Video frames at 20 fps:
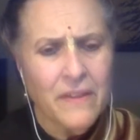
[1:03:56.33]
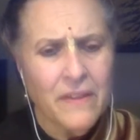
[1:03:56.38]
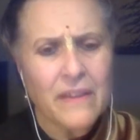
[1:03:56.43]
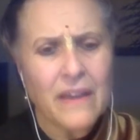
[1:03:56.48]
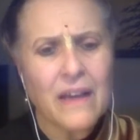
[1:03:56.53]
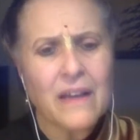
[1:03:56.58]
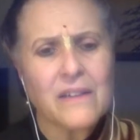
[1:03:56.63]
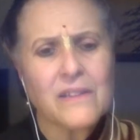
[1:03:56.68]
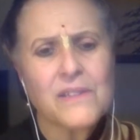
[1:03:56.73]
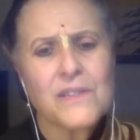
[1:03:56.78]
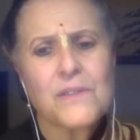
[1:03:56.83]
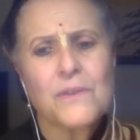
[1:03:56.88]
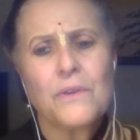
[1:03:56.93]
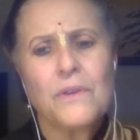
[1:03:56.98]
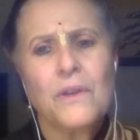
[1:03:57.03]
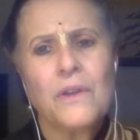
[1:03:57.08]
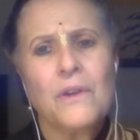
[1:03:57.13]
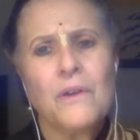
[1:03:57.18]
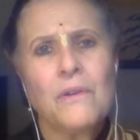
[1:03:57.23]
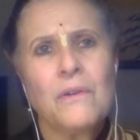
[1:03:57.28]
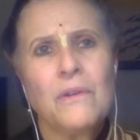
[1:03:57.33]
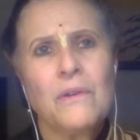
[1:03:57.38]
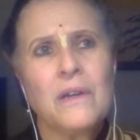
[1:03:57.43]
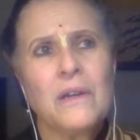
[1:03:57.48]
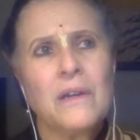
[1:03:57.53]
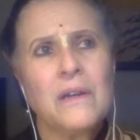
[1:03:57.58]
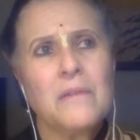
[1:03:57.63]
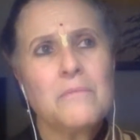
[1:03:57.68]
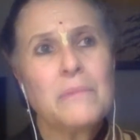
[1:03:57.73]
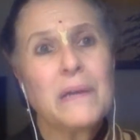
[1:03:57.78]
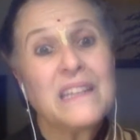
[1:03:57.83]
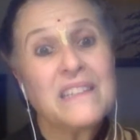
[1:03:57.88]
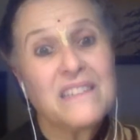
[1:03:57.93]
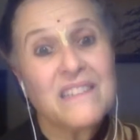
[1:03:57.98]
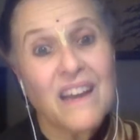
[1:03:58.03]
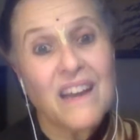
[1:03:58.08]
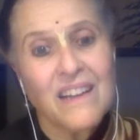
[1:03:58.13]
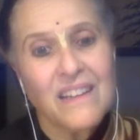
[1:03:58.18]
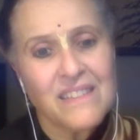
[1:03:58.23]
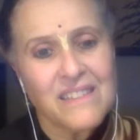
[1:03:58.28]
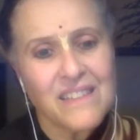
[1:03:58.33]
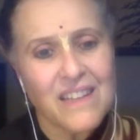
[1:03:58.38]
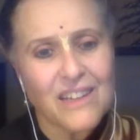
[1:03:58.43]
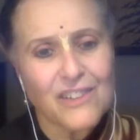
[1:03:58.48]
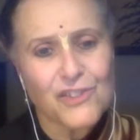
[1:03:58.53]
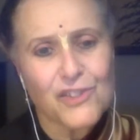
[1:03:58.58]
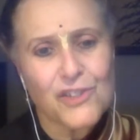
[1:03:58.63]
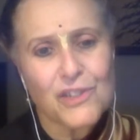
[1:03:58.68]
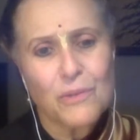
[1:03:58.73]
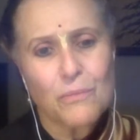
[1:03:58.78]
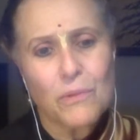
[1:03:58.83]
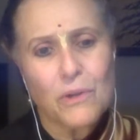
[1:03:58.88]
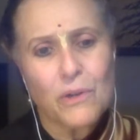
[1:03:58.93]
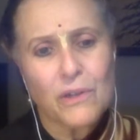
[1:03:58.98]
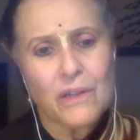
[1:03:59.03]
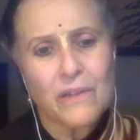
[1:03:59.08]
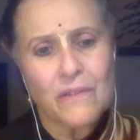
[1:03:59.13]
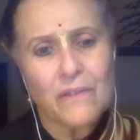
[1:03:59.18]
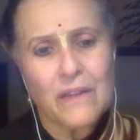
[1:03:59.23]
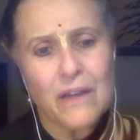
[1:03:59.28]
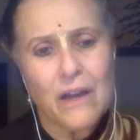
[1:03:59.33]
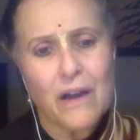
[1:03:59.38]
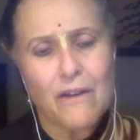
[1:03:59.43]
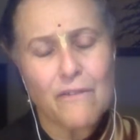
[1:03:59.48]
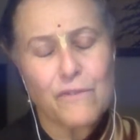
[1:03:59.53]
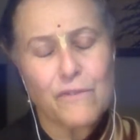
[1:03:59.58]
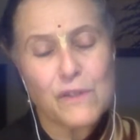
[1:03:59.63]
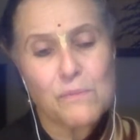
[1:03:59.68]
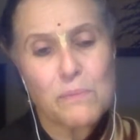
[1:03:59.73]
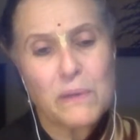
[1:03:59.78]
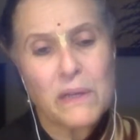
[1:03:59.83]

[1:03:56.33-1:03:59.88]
Yeah, so, you know, but it does actually work in the office,